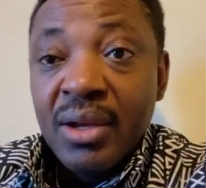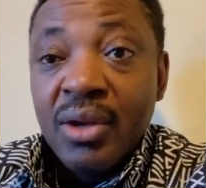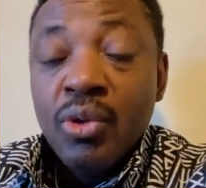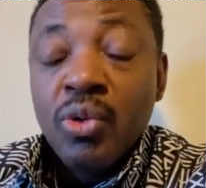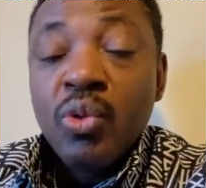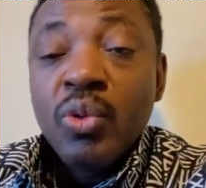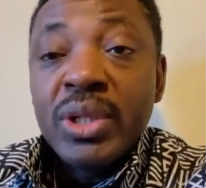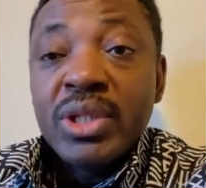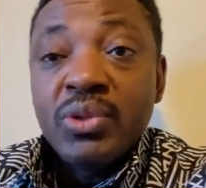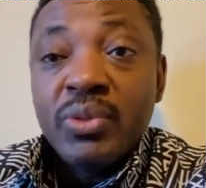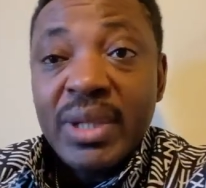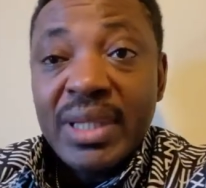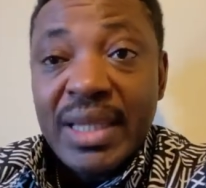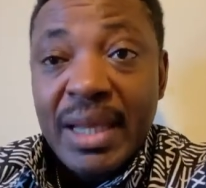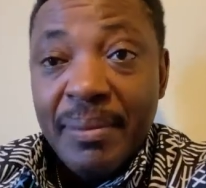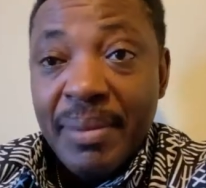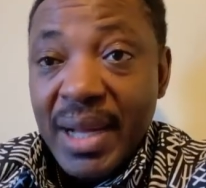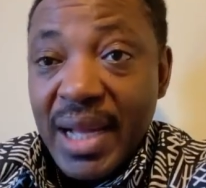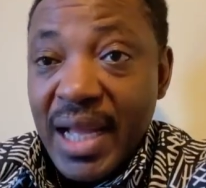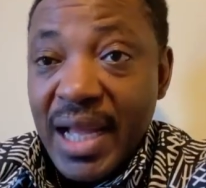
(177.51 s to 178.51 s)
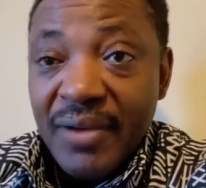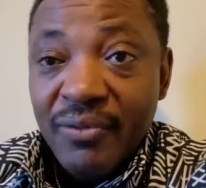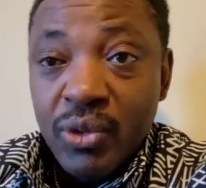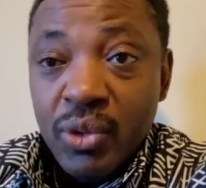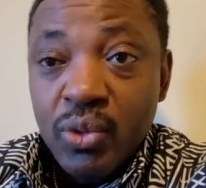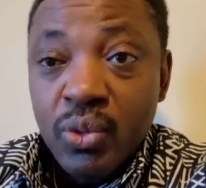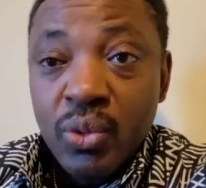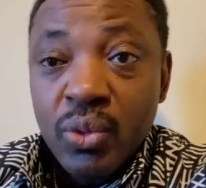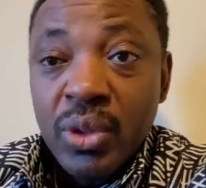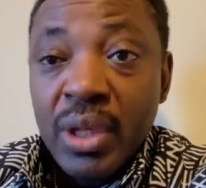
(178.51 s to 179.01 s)
Look at what Tapang Ivor
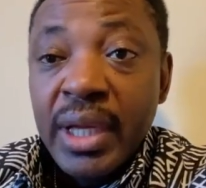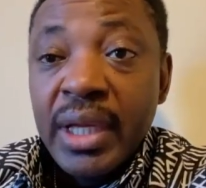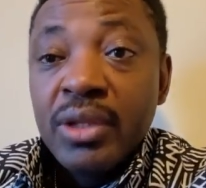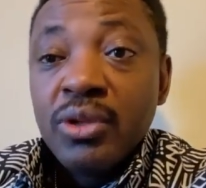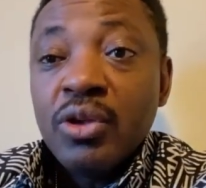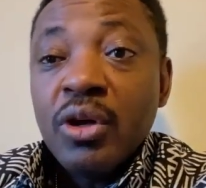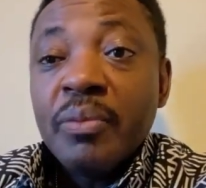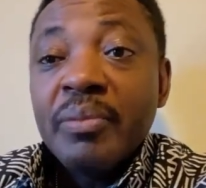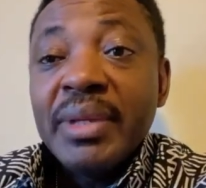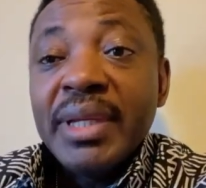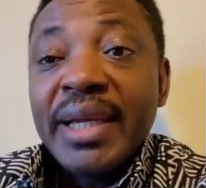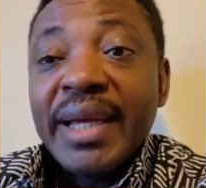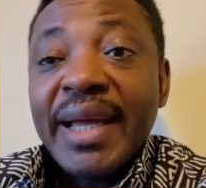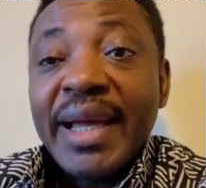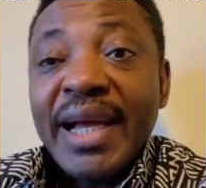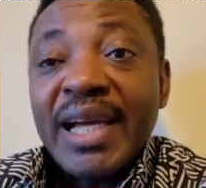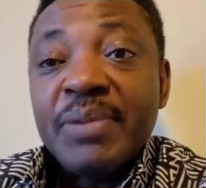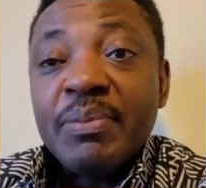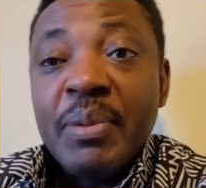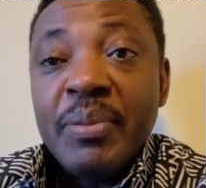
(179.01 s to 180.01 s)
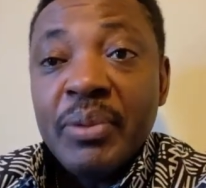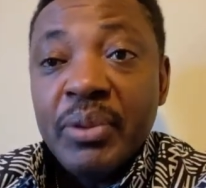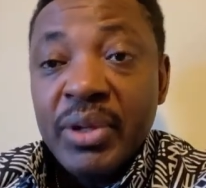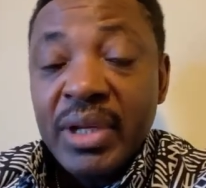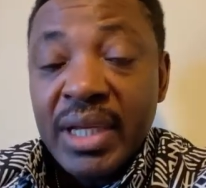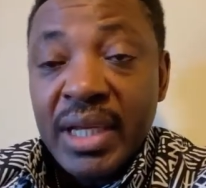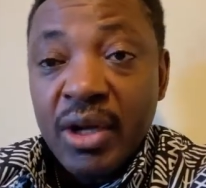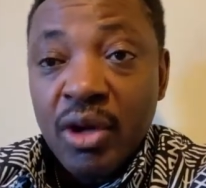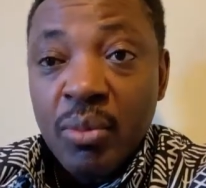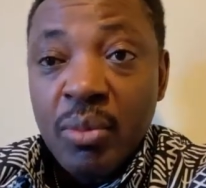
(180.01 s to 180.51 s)
do. Talk me then catch people
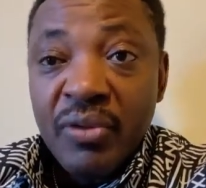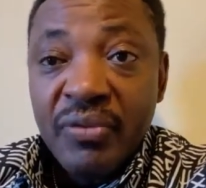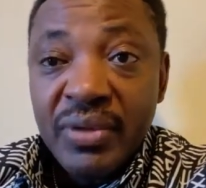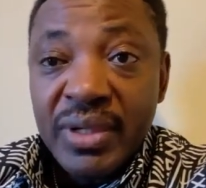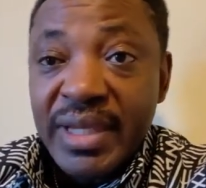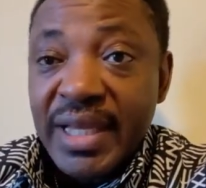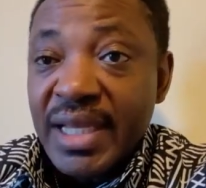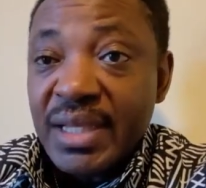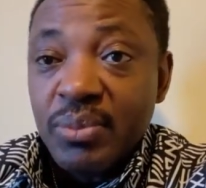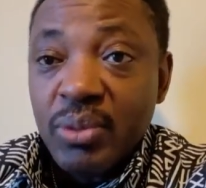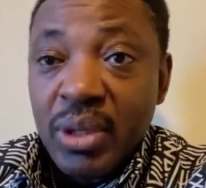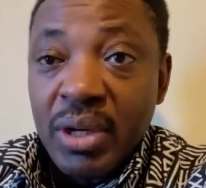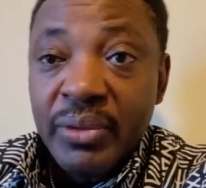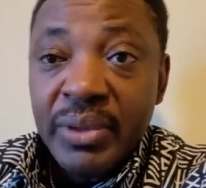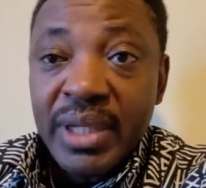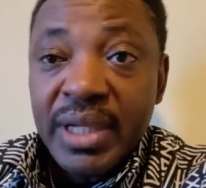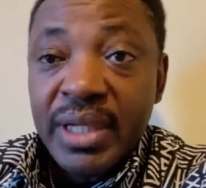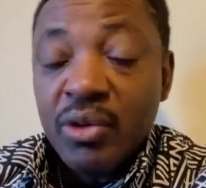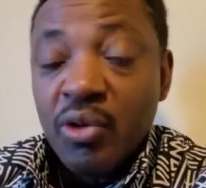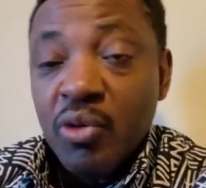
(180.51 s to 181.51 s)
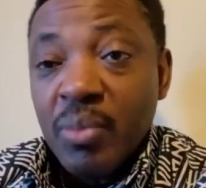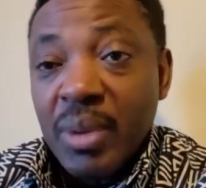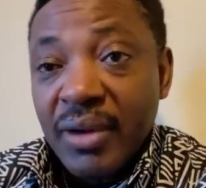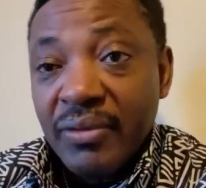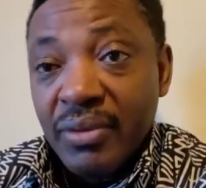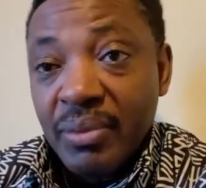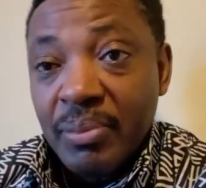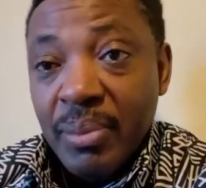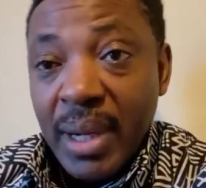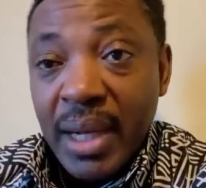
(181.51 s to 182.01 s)
there then come up for diaspora where go
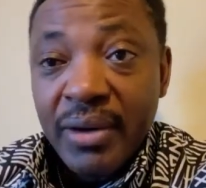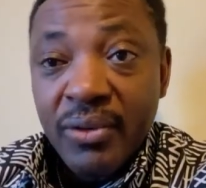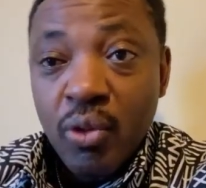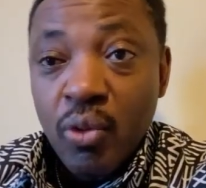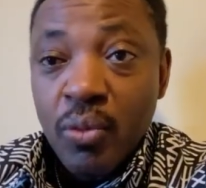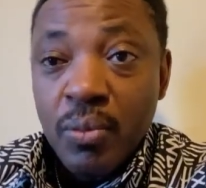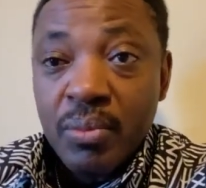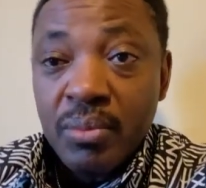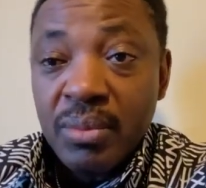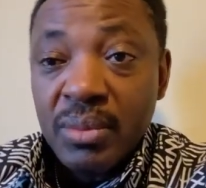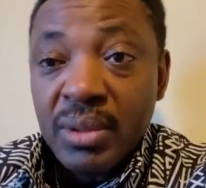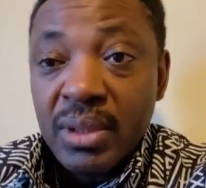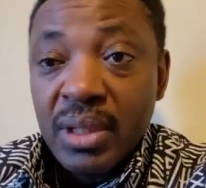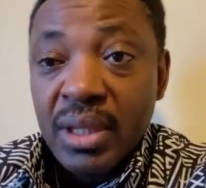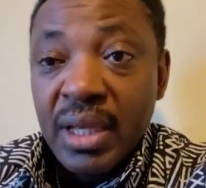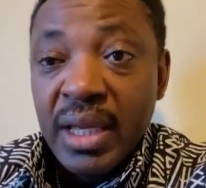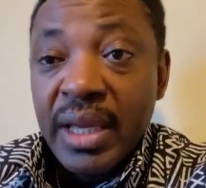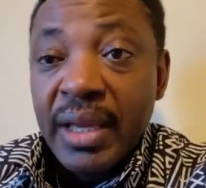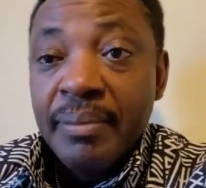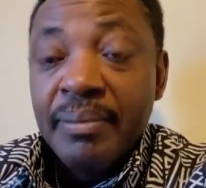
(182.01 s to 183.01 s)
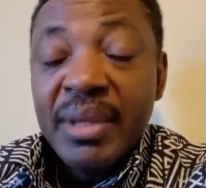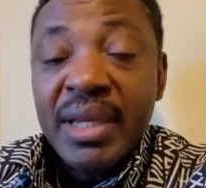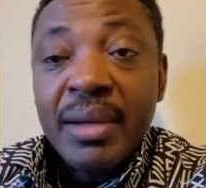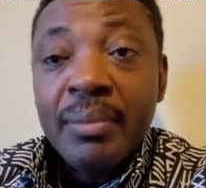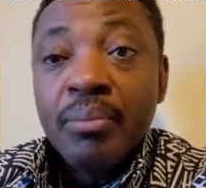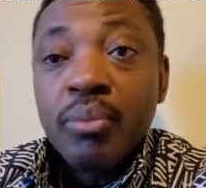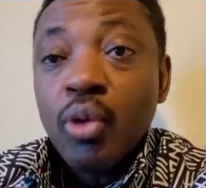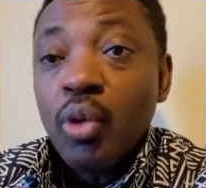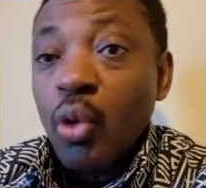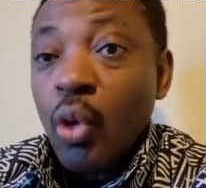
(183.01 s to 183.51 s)
back from back home. Me
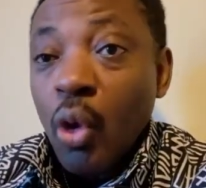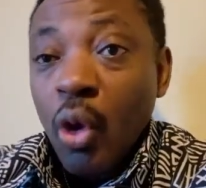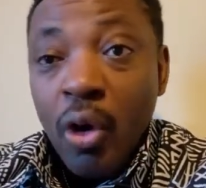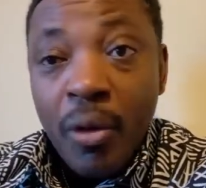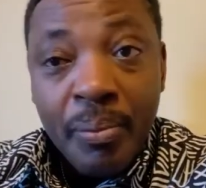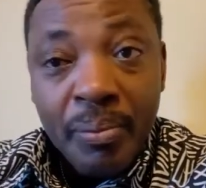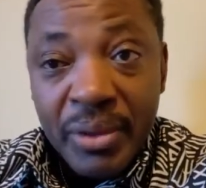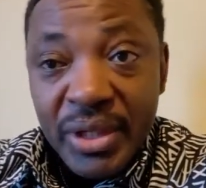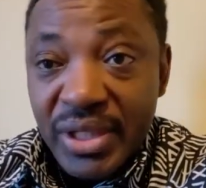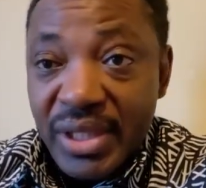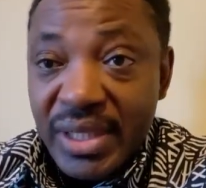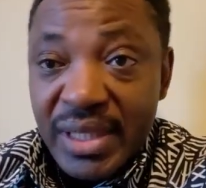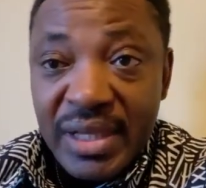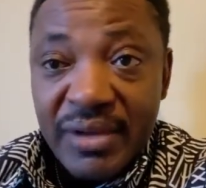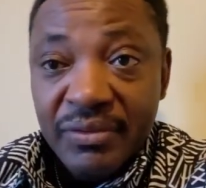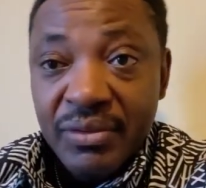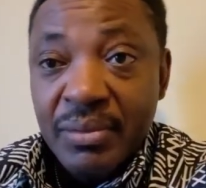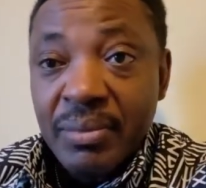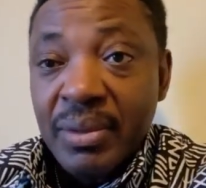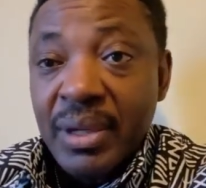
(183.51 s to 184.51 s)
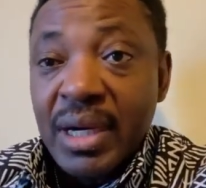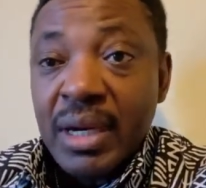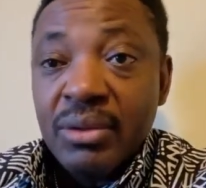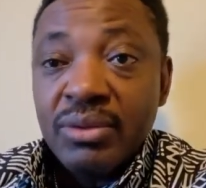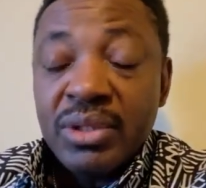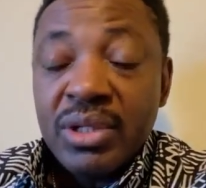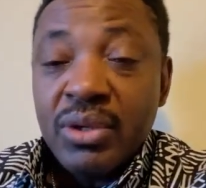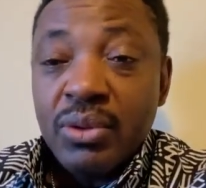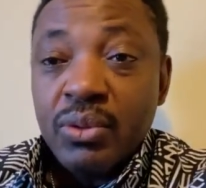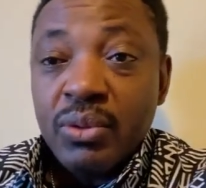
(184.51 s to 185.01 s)
them broke all bridges and for
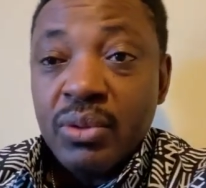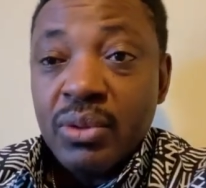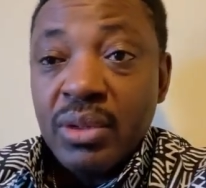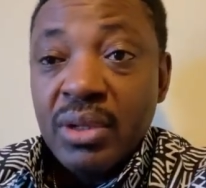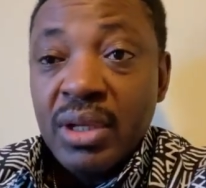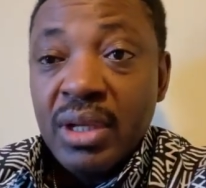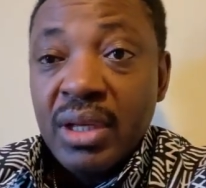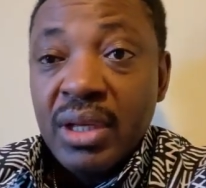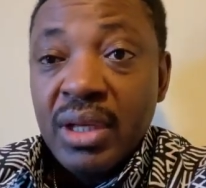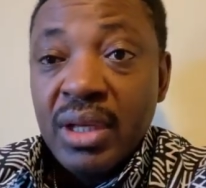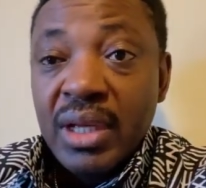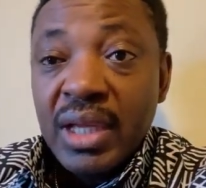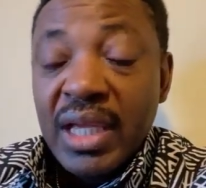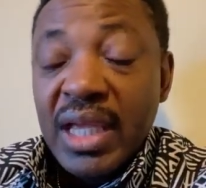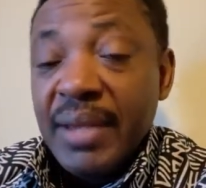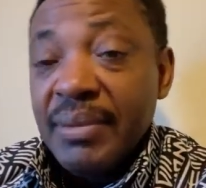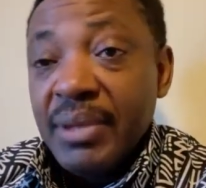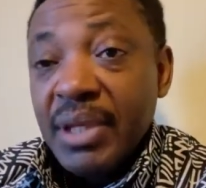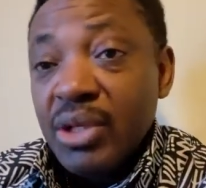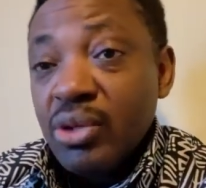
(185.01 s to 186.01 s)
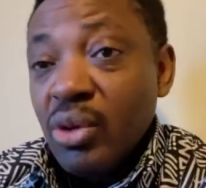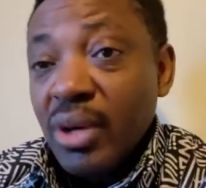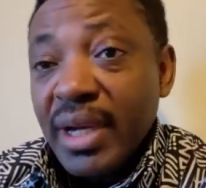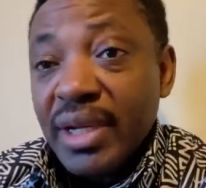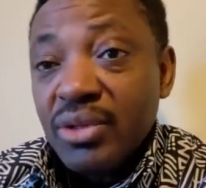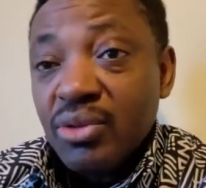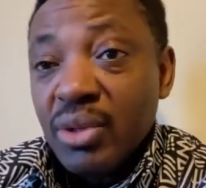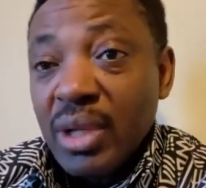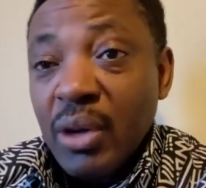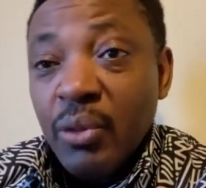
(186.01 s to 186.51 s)
ground zero. If you talk
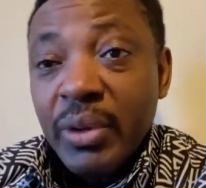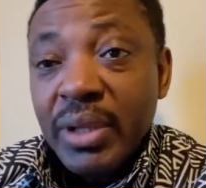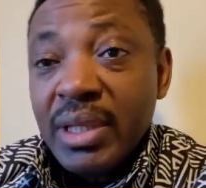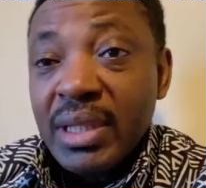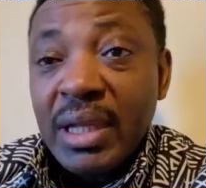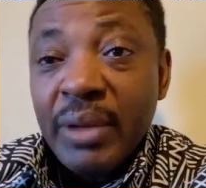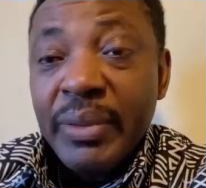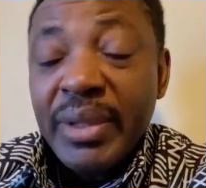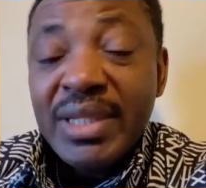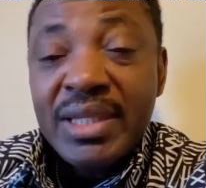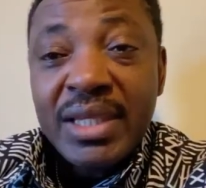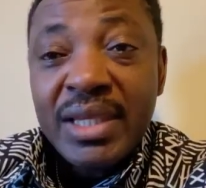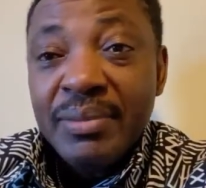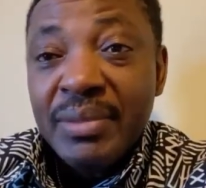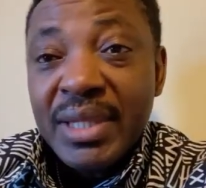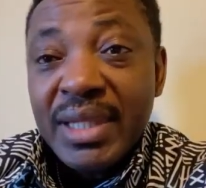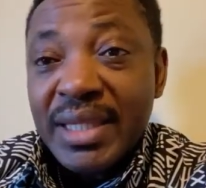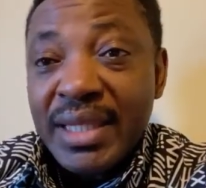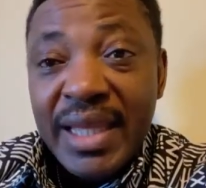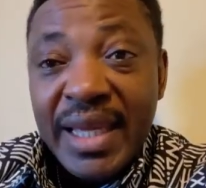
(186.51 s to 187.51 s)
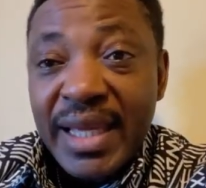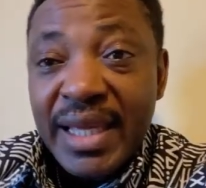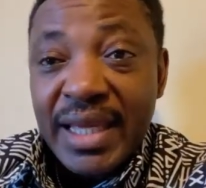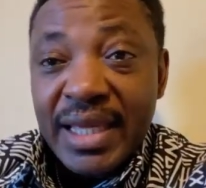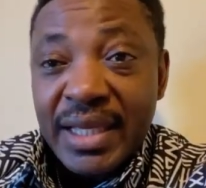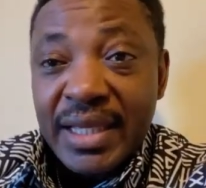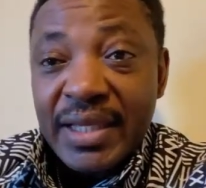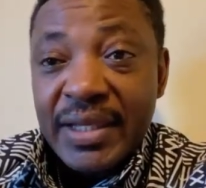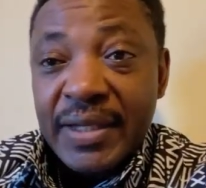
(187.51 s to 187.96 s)
and so now wait till if you think.